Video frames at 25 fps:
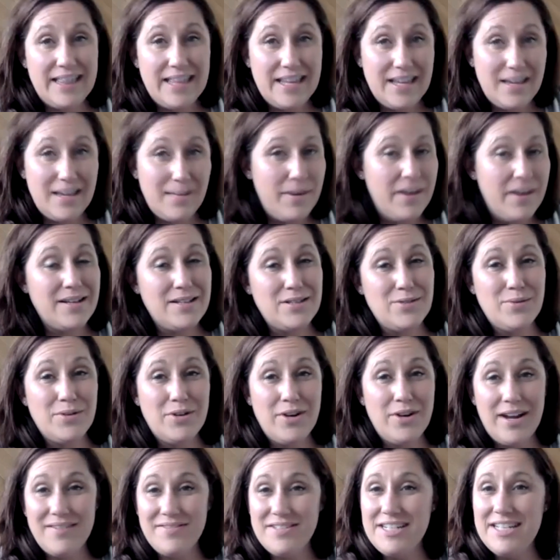think about as we're
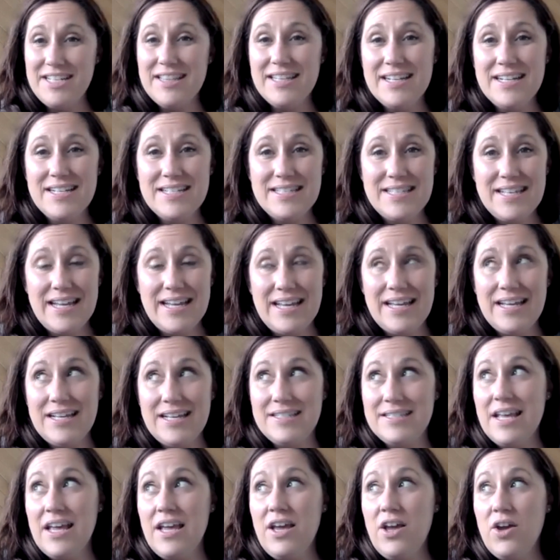crafting this
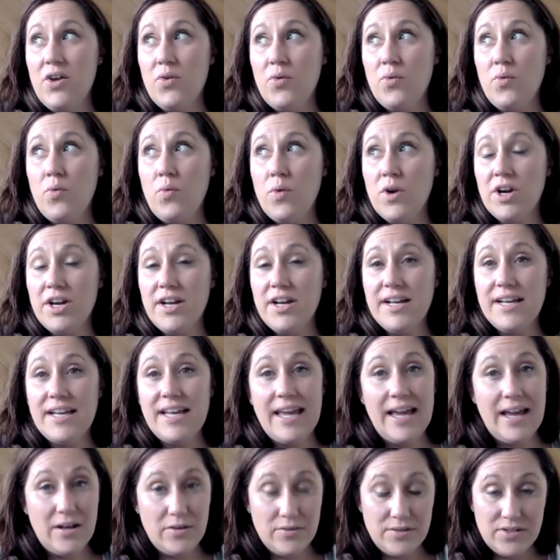is we're a
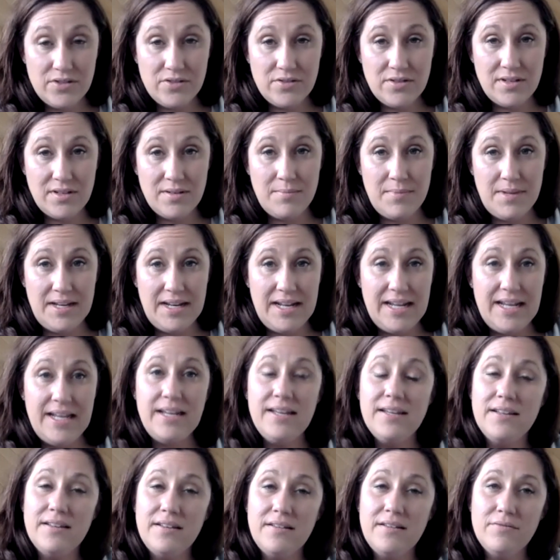council
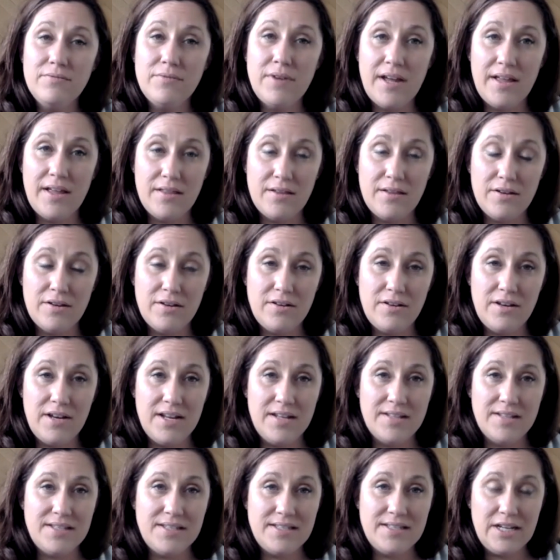committee rather
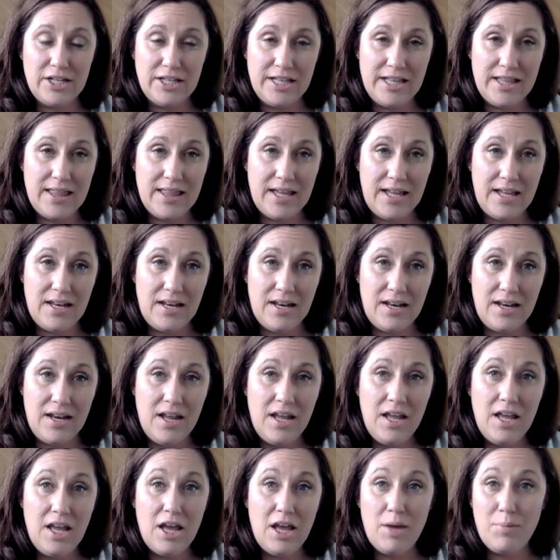necessarily than
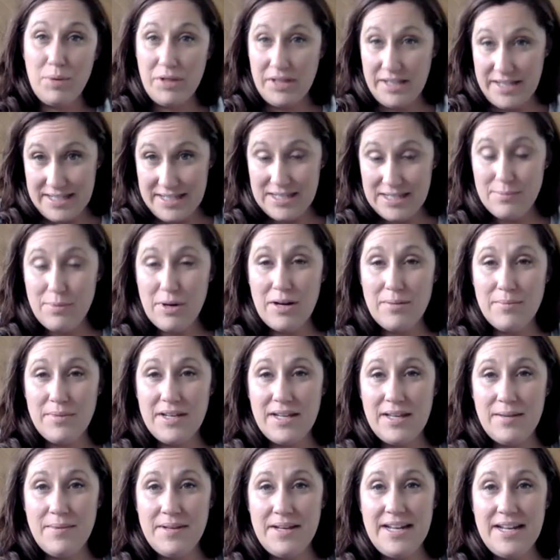a police
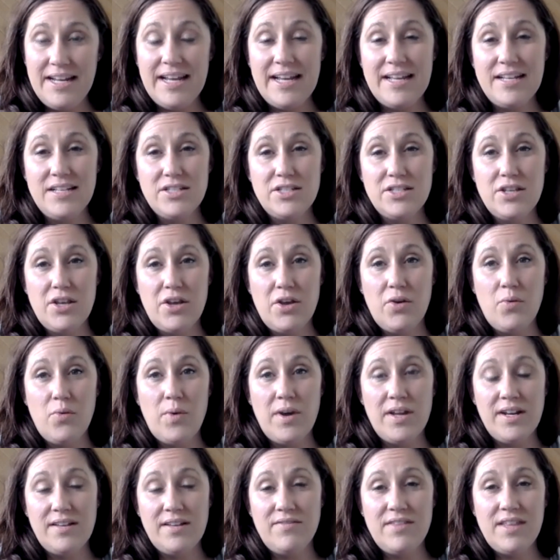department committee. And so
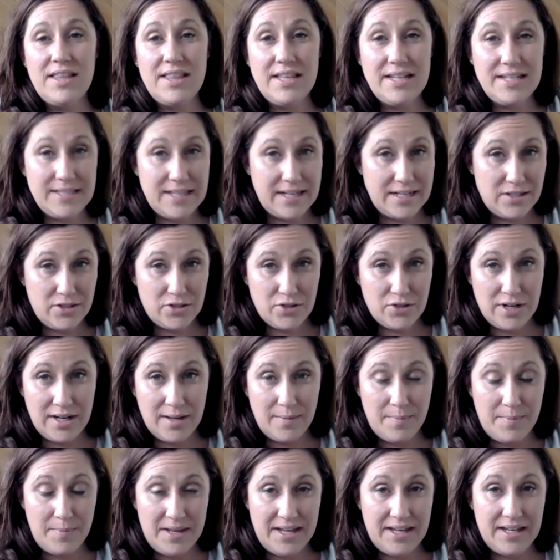one of the things that
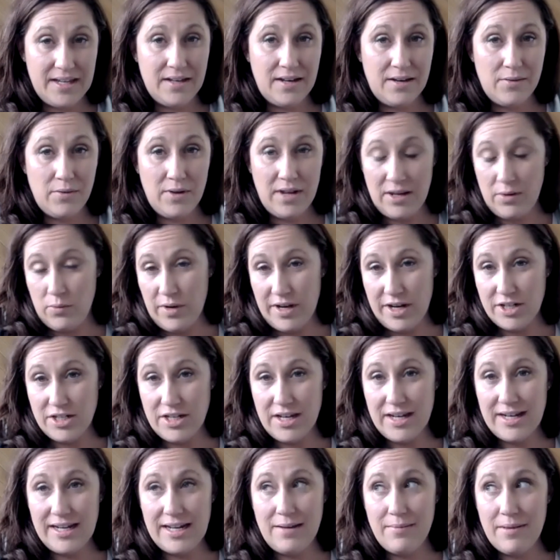struck me in what you're
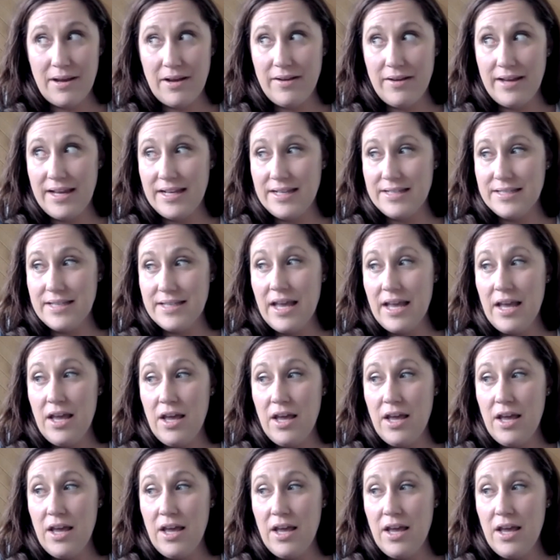talking about is